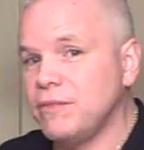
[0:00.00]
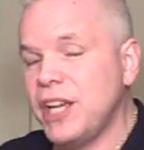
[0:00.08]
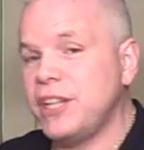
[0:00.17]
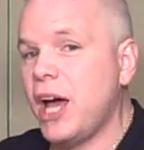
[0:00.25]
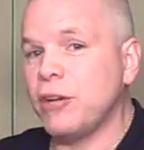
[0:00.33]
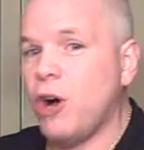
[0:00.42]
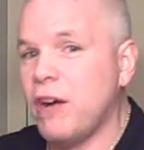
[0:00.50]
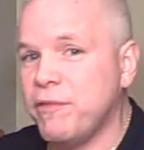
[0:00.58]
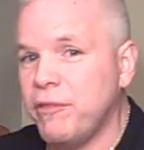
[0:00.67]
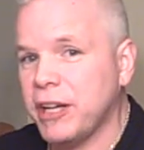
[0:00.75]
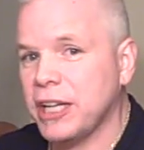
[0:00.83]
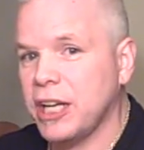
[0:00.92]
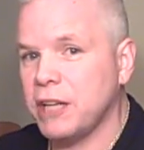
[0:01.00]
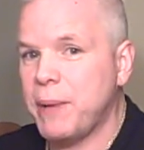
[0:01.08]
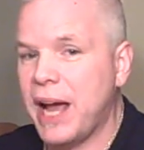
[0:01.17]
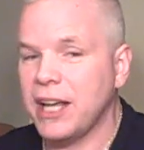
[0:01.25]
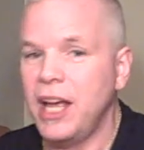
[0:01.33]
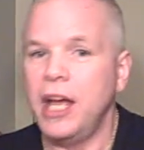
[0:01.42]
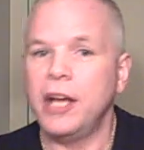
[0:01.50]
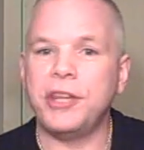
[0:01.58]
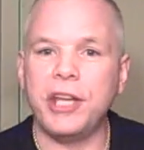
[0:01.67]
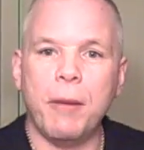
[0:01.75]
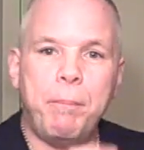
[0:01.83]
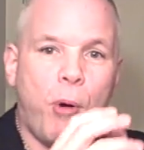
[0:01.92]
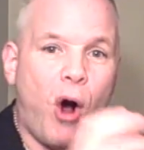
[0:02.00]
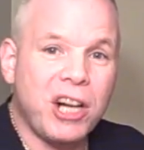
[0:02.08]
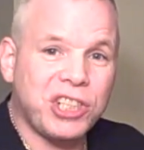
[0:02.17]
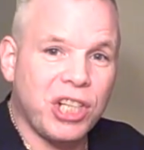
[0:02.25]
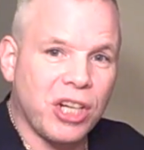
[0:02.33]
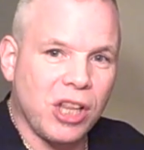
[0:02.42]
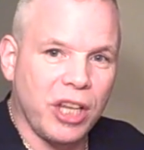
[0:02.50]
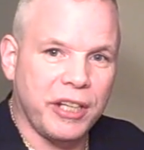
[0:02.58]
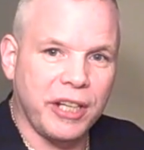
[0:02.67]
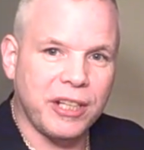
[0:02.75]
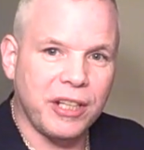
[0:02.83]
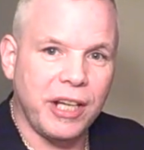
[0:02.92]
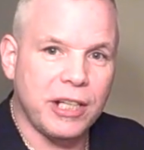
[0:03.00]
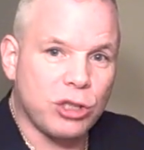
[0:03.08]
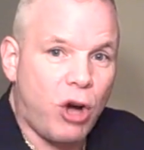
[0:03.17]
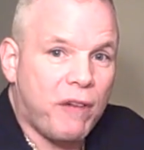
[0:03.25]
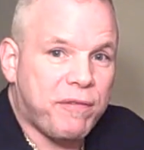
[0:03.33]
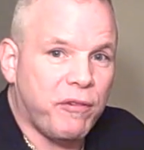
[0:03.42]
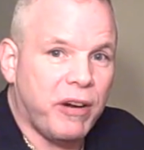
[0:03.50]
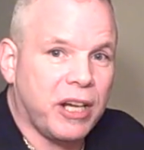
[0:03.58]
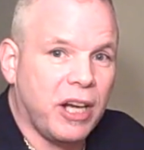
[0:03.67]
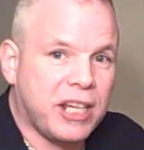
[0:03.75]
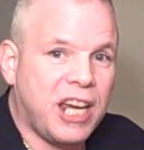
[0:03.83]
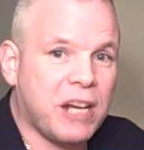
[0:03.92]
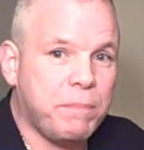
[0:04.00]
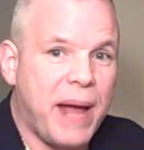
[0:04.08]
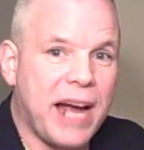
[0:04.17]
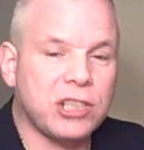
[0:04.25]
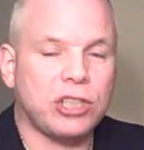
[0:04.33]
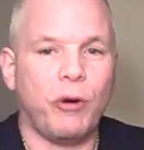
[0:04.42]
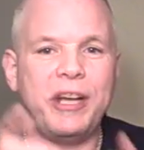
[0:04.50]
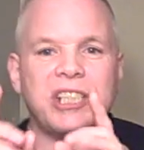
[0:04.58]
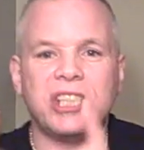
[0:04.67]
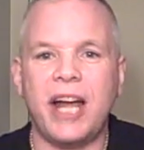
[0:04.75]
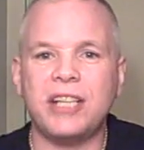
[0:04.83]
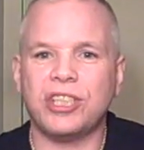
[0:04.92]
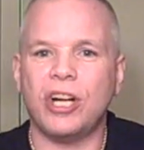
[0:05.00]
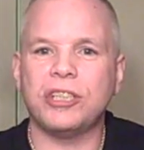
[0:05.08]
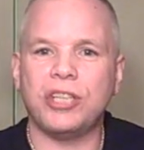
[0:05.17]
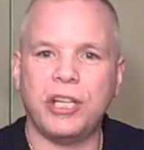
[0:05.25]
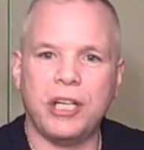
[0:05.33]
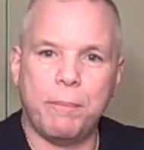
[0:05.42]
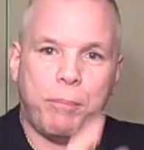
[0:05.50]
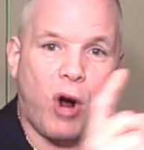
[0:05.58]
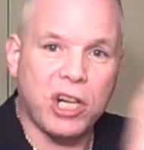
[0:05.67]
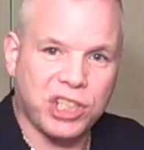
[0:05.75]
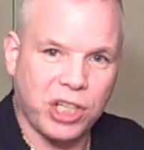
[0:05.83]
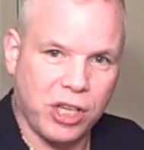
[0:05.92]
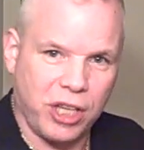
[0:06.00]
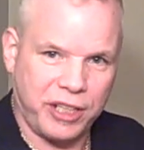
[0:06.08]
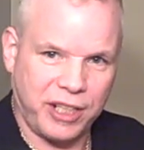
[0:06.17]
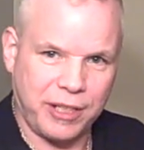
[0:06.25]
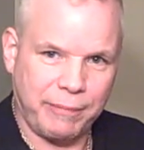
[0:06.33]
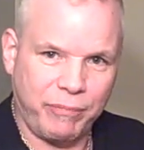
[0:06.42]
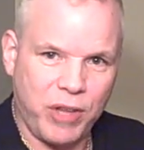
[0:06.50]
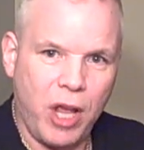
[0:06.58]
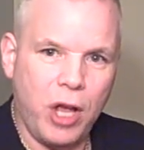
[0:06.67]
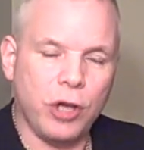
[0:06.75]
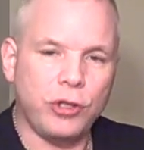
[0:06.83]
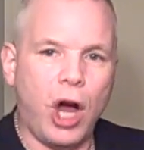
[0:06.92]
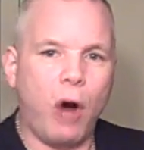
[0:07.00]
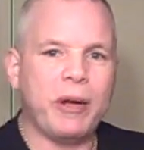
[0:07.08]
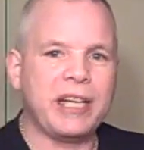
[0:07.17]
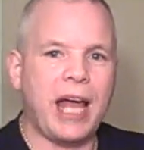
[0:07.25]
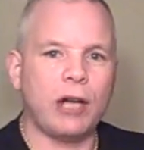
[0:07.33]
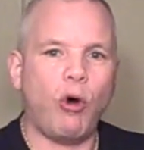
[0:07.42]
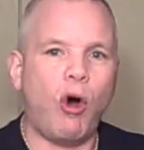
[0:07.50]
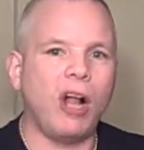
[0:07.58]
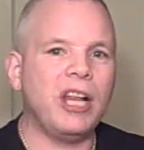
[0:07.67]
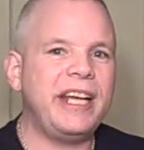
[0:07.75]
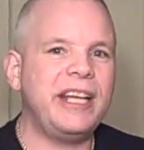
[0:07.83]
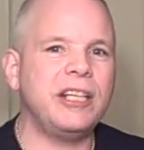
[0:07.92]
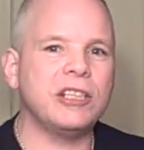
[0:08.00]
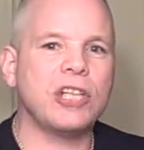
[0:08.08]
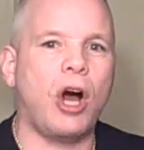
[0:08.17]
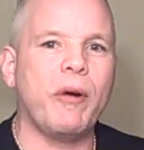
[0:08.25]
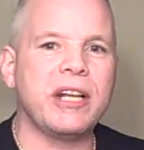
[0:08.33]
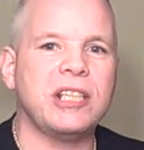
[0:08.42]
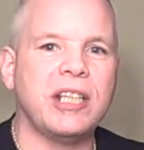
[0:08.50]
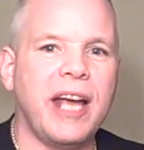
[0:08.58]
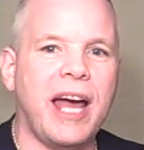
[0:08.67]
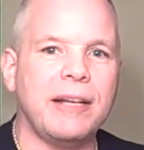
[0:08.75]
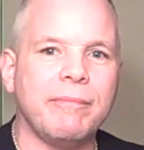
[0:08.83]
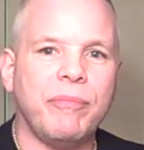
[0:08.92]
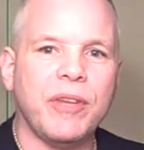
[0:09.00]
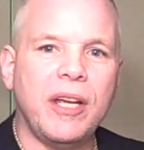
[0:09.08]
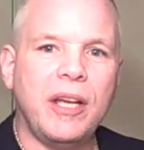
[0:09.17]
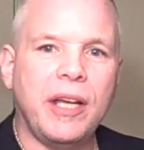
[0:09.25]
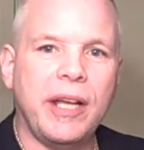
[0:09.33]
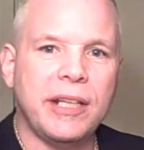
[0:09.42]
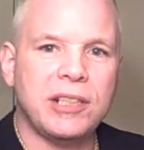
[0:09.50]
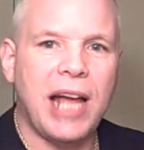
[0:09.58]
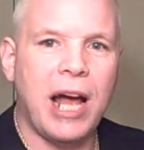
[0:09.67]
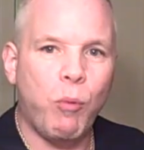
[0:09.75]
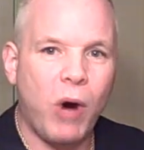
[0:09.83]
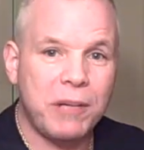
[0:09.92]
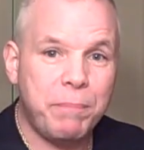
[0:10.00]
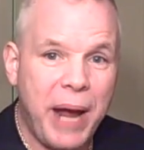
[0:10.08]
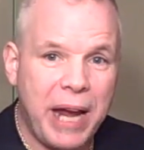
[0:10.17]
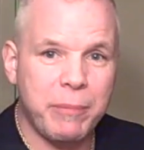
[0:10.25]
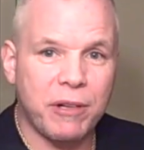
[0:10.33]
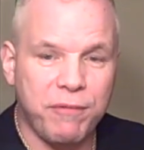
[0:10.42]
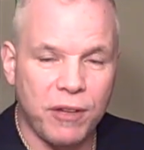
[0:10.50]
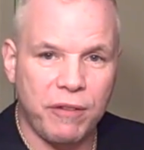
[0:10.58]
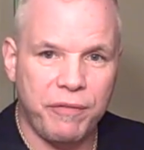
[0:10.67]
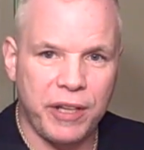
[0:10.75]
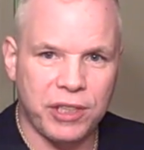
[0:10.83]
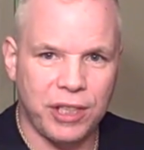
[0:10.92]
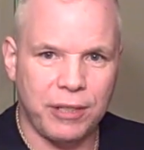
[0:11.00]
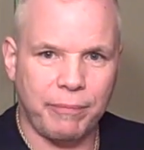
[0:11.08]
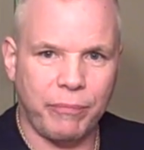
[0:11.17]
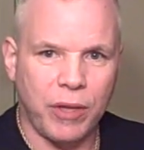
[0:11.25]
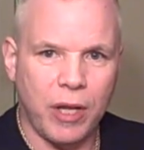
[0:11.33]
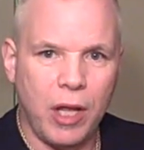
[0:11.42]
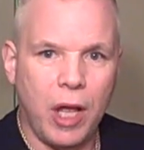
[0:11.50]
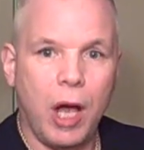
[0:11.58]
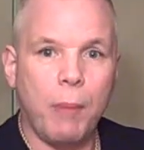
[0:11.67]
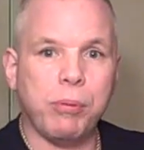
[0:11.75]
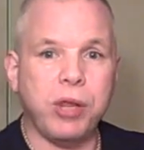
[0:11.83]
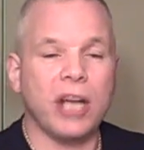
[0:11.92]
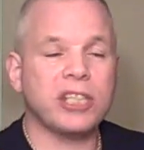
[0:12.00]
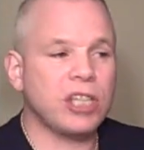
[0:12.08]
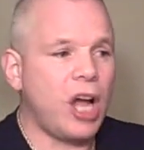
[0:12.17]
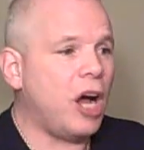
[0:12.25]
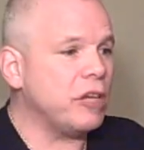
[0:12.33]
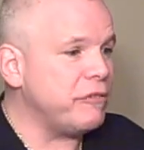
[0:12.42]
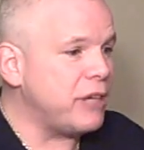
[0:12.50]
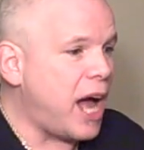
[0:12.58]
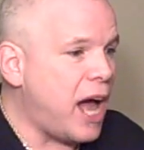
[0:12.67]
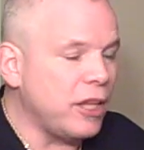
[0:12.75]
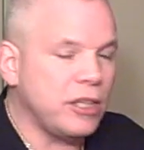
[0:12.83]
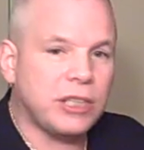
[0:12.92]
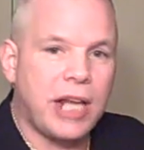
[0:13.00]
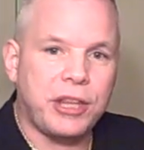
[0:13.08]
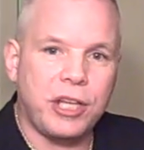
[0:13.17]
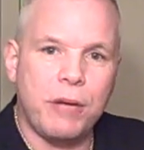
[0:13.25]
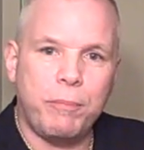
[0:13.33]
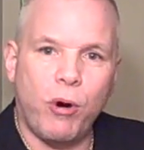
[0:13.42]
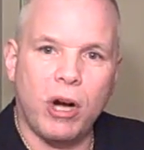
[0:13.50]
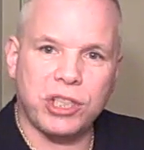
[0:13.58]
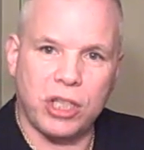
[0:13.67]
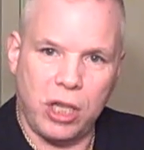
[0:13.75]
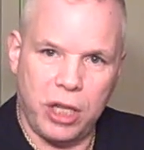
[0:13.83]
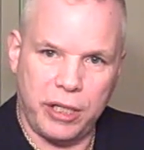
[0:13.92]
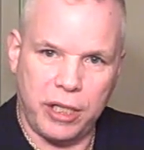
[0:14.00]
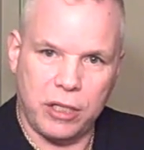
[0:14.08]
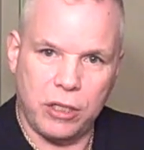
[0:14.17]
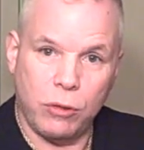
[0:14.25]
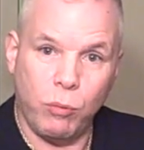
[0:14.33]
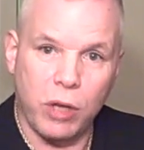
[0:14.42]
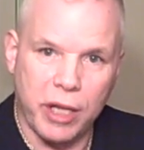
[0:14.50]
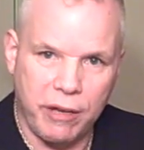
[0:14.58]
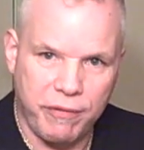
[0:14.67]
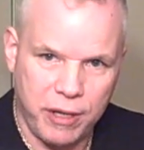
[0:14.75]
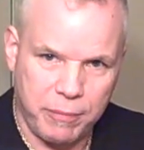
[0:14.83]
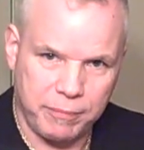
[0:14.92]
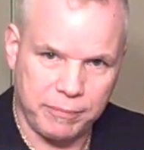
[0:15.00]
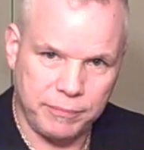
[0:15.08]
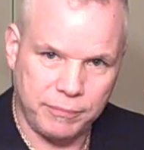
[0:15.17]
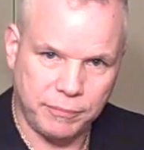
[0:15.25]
They're not offering a kickback. The abortion clinic is offering a kickback. So he sends her to the abortion clinic, knowing that all he is going to get is one payment for the visit plus the $100 that the abortion clinic will give him.